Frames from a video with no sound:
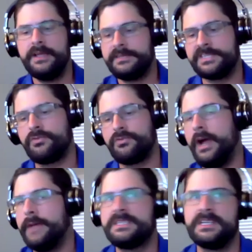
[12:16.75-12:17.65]

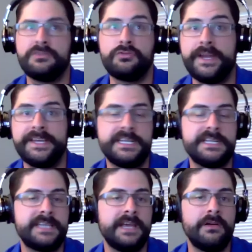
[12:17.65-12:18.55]
describes in great
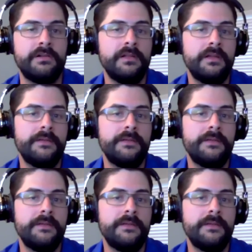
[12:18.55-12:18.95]
detail